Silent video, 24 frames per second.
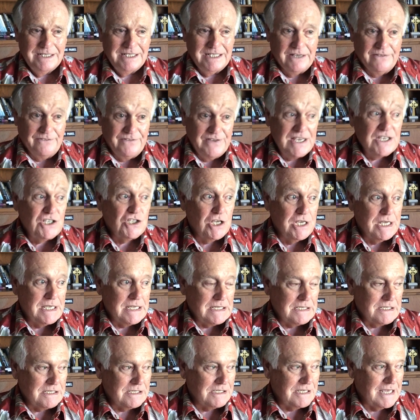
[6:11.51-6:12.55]

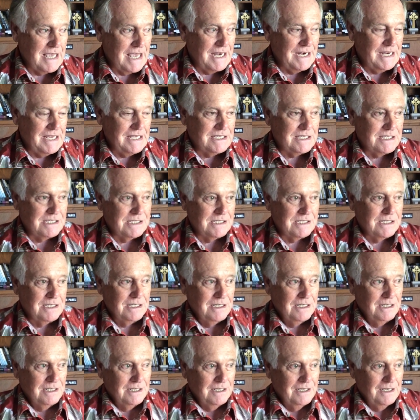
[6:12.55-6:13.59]
divisions and its
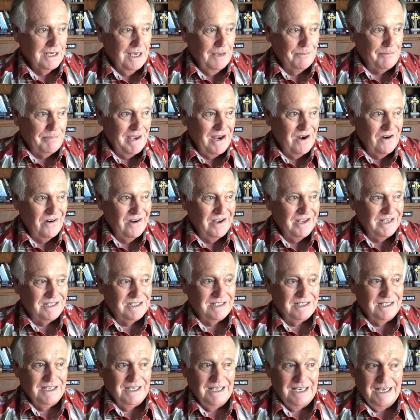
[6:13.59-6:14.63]

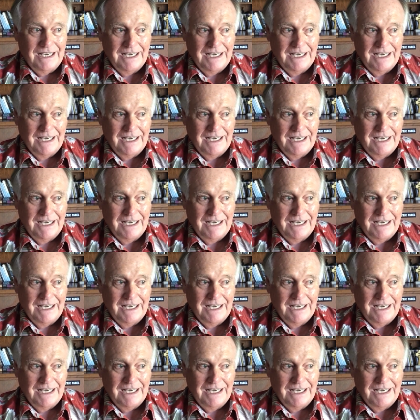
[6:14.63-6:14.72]
apparent